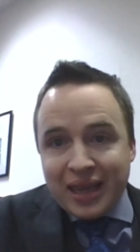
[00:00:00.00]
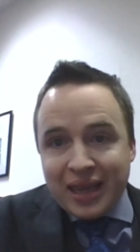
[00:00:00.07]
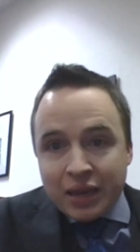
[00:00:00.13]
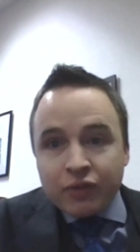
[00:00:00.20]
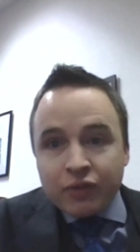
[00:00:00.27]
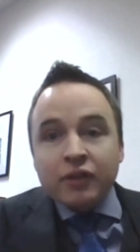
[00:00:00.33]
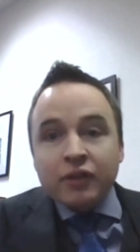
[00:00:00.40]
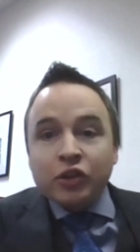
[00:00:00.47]

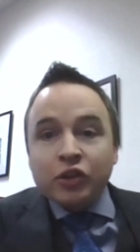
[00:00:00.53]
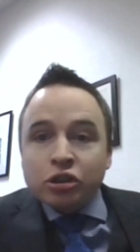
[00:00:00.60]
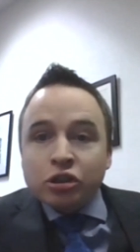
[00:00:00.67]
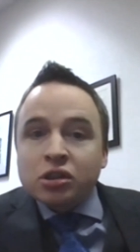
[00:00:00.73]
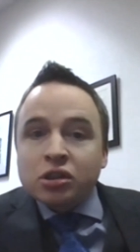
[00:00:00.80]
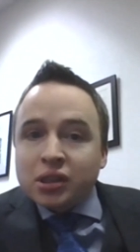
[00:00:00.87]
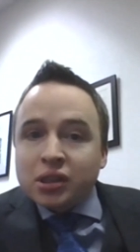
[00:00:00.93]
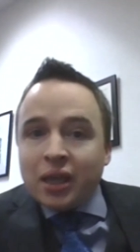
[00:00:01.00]
Even if a
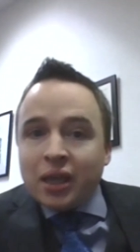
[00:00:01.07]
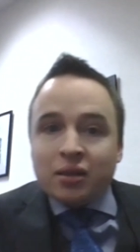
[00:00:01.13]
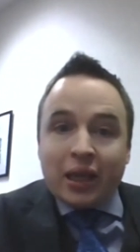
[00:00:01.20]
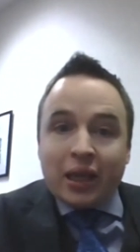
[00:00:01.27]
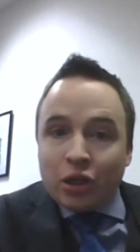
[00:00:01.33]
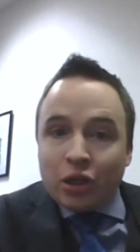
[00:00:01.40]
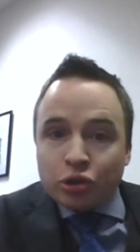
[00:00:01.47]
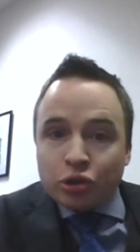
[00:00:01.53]
judge says
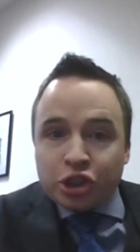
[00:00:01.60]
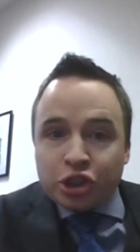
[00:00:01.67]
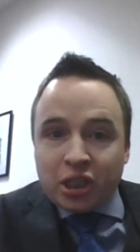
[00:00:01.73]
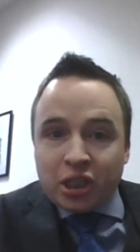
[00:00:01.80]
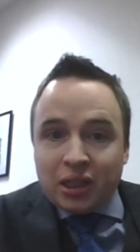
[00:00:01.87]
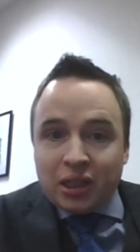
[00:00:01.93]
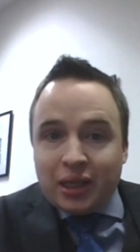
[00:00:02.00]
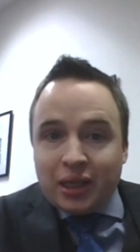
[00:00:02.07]
that he or
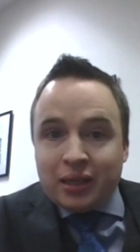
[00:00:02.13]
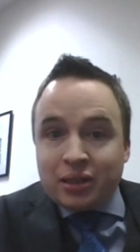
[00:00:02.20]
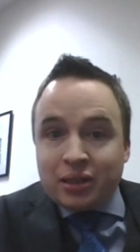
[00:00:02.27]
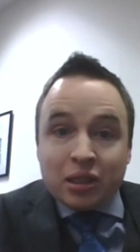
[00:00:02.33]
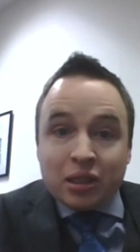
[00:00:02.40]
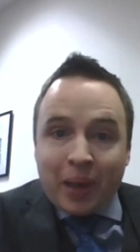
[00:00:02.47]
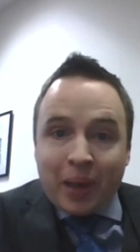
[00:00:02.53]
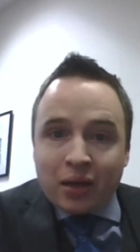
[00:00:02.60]
she is
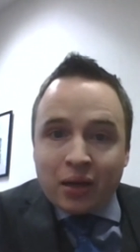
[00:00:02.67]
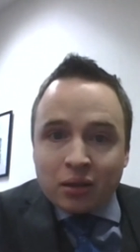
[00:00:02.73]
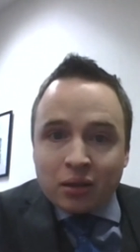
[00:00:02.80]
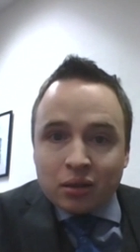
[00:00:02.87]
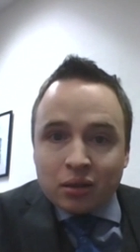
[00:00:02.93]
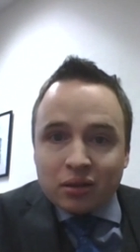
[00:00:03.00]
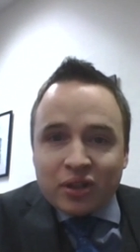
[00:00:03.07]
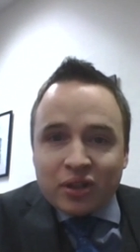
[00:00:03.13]

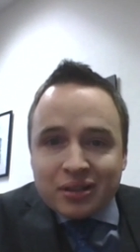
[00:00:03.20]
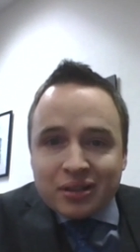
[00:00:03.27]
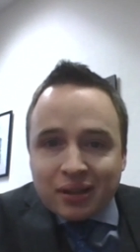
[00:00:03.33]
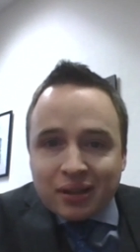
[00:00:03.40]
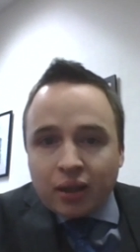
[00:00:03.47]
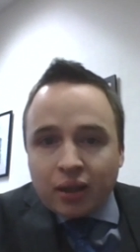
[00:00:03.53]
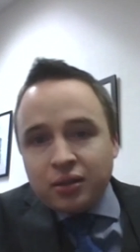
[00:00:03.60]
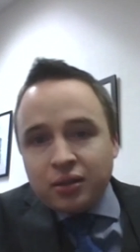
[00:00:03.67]
independent, the
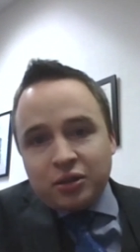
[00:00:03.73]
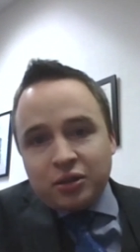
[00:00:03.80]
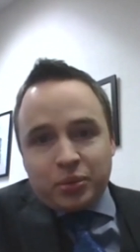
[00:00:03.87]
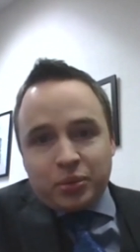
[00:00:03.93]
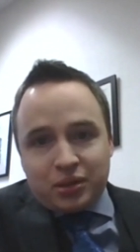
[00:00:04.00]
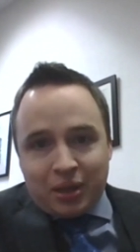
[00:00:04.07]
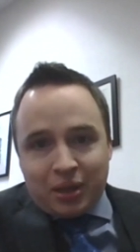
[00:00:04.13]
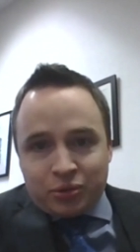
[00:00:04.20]

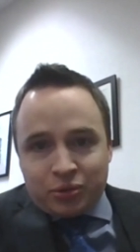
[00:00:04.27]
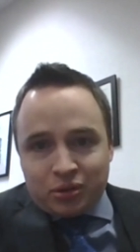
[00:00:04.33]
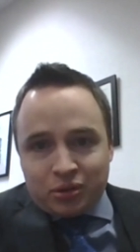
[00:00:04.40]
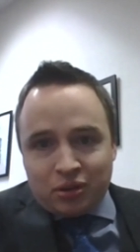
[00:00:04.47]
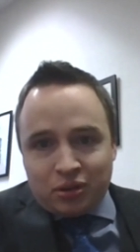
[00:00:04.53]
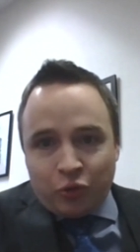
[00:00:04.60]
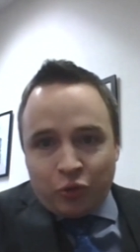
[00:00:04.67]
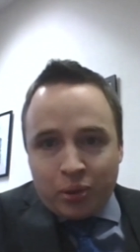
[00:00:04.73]
slightest
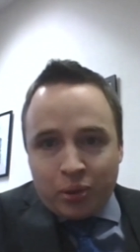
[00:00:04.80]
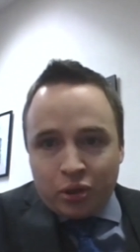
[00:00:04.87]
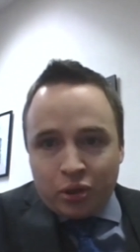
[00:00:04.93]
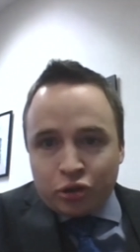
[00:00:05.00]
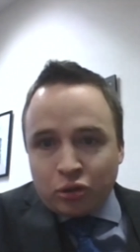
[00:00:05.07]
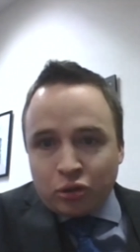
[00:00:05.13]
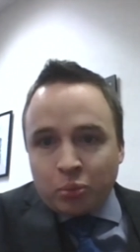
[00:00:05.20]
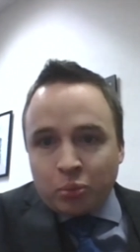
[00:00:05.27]
perception of a
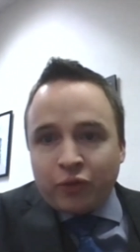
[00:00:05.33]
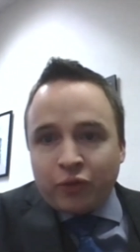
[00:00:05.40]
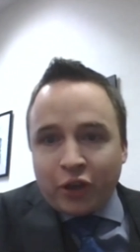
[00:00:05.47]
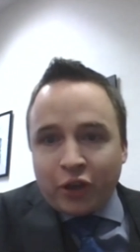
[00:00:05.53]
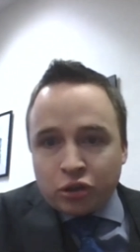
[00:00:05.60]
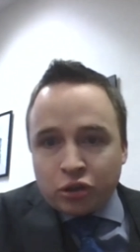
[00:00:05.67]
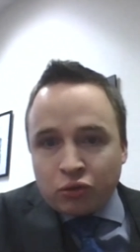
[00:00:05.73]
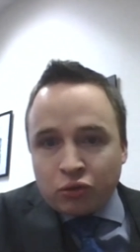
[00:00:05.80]
personal or
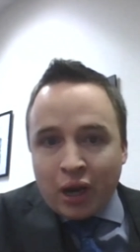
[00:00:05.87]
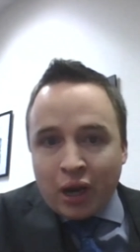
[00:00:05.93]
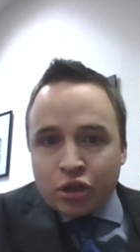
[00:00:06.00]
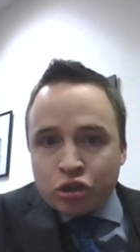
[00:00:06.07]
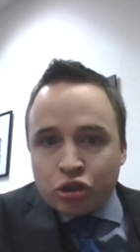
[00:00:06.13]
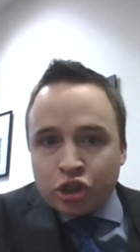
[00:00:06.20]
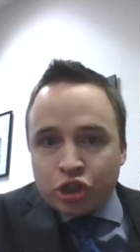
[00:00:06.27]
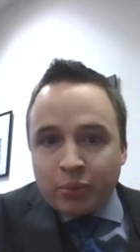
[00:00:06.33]
professional
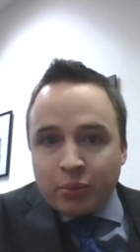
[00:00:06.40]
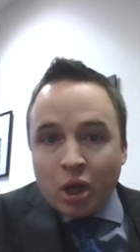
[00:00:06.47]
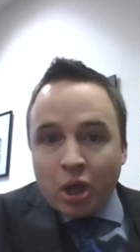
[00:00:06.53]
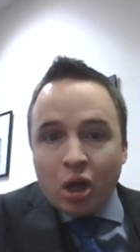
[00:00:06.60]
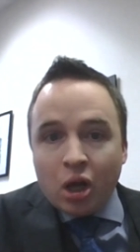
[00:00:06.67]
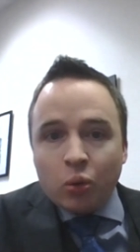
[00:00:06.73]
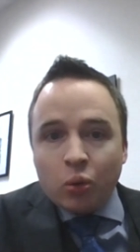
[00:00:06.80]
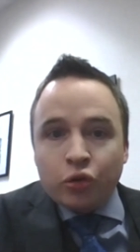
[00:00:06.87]
relationship
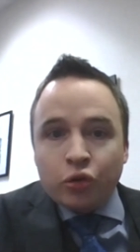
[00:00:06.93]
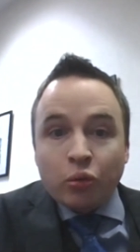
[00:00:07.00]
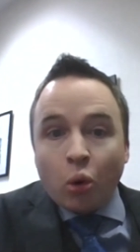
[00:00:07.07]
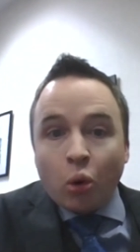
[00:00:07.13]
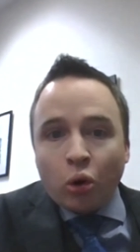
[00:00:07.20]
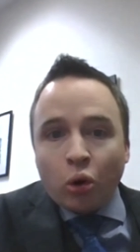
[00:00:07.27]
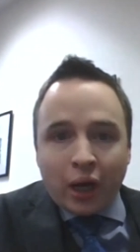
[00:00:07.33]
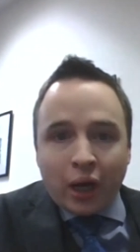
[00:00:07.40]
with some
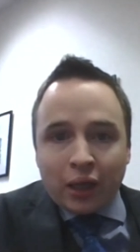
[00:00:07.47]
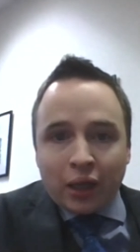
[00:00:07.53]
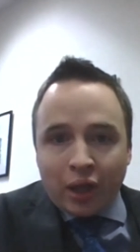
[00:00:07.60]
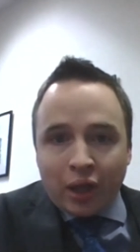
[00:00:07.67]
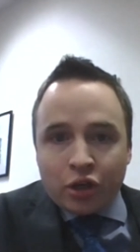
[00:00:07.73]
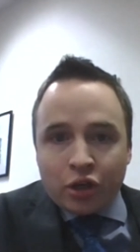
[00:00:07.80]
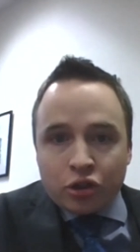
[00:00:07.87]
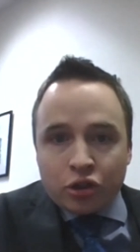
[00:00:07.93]

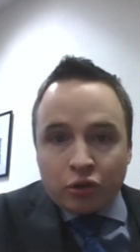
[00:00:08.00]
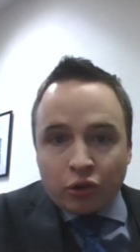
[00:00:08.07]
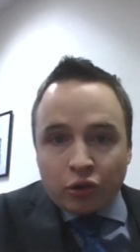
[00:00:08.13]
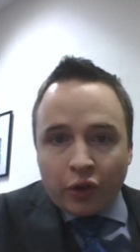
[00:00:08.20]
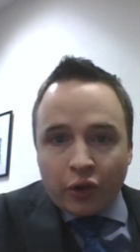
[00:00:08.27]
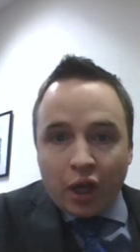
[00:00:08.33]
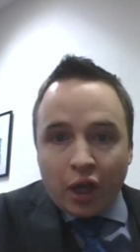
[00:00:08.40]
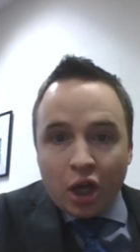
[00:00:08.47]
organisation or
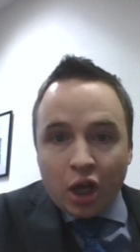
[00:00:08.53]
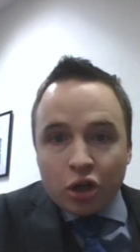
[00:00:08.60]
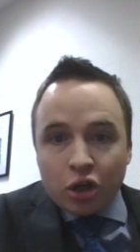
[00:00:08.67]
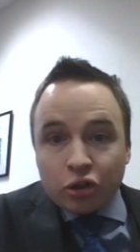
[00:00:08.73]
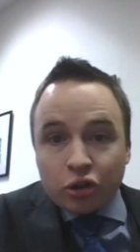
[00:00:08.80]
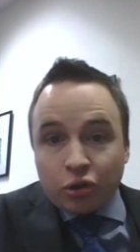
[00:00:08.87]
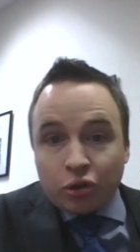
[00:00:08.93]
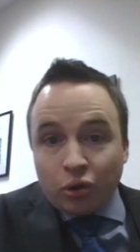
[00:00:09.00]
other
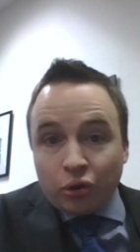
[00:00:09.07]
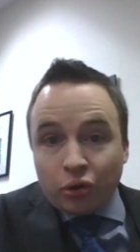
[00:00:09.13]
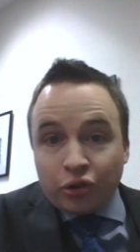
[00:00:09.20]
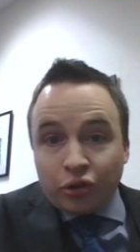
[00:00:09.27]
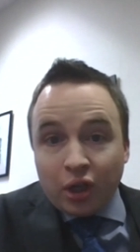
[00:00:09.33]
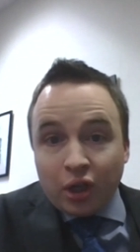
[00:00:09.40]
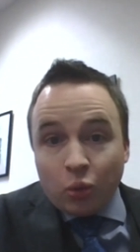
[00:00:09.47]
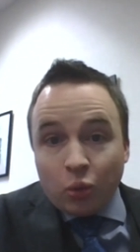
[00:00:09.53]
could
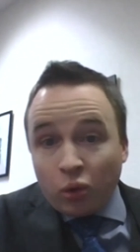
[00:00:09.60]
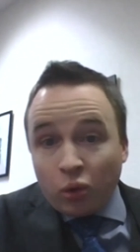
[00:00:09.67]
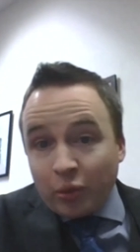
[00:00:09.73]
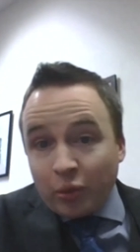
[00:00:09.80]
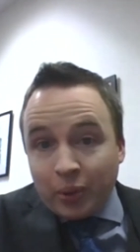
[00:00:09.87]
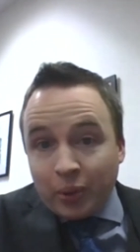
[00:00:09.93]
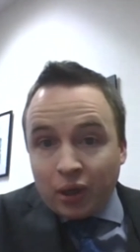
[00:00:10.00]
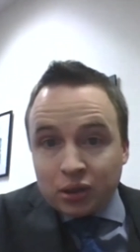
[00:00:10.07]
cause one of the
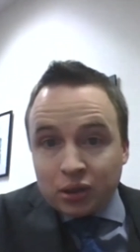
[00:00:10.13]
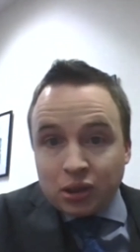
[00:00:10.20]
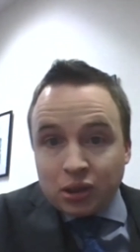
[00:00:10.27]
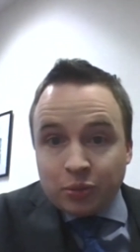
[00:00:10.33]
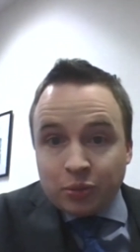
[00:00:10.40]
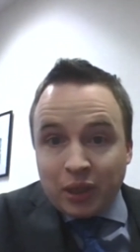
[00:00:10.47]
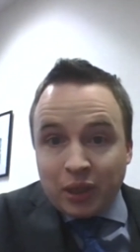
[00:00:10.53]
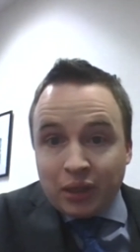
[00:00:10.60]

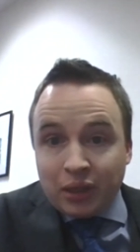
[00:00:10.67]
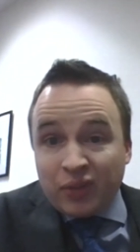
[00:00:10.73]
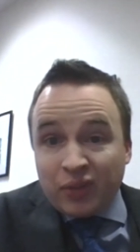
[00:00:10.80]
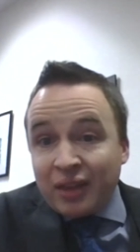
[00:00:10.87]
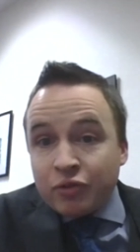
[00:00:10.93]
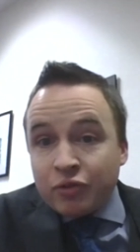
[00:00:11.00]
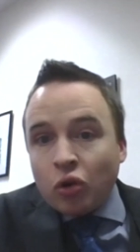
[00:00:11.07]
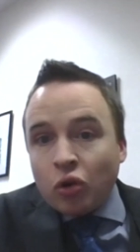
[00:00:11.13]
parties to believe that
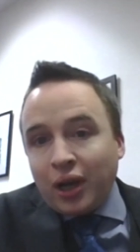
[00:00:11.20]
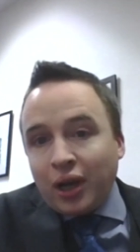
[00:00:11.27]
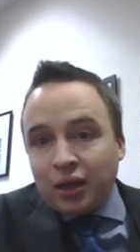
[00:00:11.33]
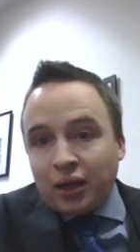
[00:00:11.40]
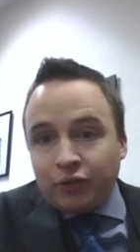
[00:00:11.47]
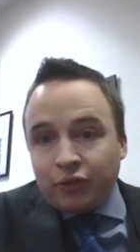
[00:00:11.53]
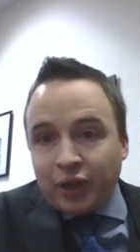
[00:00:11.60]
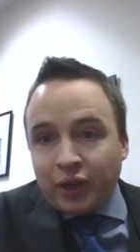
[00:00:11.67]
they've not
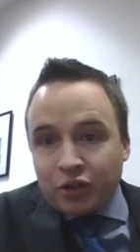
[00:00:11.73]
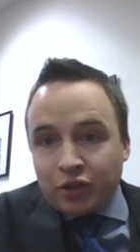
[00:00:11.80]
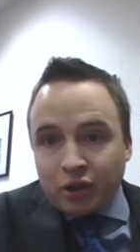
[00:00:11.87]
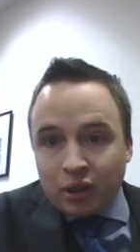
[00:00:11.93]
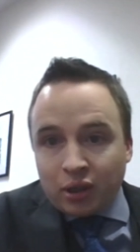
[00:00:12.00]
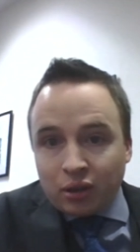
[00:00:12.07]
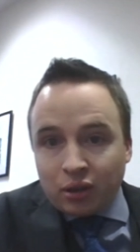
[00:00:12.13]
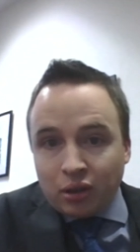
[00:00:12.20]
had a fair
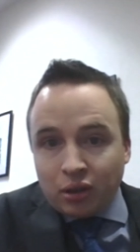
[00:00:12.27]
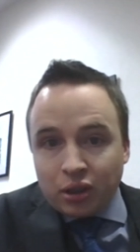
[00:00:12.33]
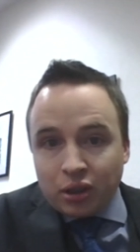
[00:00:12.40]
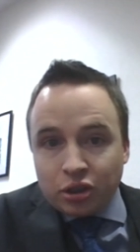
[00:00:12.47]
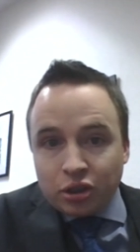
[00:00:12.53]
trial.